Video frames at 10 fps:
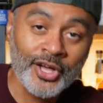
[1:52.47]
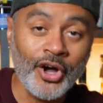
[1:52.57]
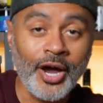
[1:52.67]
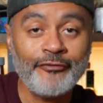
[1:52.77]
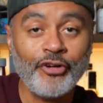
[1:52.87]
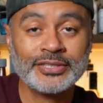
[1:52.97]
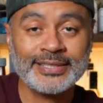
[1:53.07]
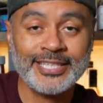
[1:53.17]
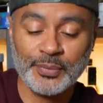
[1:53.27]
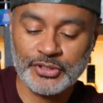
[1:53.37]
All right, folks, I
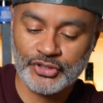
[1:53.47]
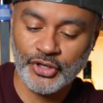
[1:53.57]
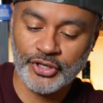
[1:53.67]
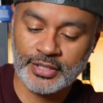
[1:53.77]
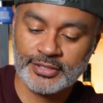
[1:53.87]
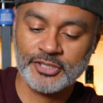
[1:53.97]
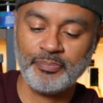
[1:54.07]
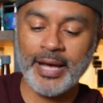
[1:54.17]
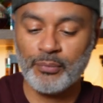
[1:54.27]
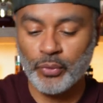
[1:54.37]
think we stirred this
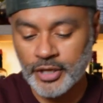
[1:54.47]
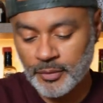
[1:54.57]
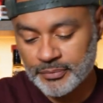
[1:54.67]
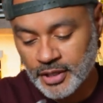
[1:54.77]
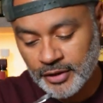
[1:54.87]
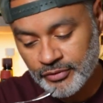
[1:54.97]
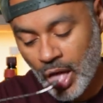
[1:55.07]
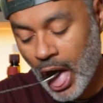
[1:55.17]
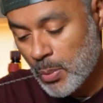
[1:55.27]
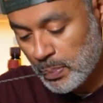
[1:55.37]
bad boy up enough.
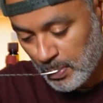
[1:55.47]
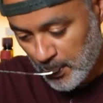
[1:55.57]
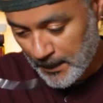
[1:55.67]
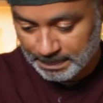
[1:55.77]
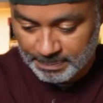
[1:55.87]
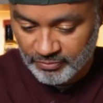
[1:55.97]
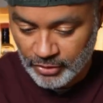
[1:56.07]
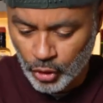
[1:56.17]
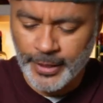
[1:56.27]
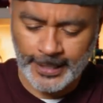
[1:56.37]

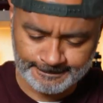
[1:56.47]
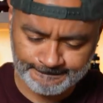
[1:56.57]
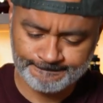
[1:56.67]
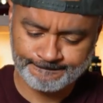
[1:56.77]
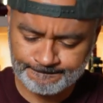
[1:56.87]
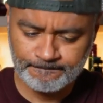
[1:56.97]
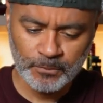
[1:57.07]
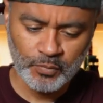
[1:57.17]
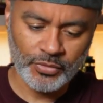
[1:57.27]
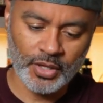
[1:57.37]
Oh yeah,
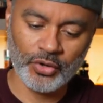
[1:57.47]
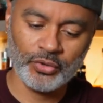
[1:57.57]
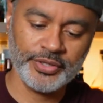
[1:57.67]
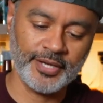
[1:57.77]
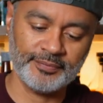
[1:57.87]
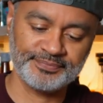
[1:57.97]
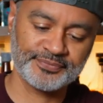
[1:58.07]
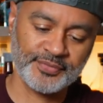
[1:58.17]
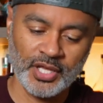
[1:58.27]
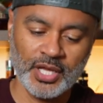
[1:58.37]
oh yeah.
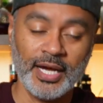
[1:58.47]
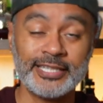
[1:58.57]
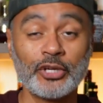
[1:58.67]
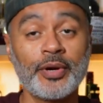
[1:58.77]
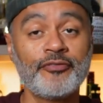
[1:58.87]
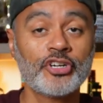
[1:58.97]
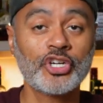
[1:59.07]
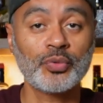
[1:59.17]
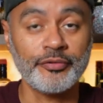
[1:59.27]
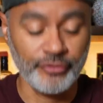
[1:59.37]
I think we're in for a
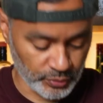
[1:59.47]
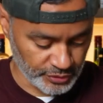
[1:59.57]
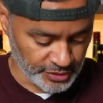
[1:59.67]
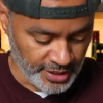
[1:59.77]
good one, folks.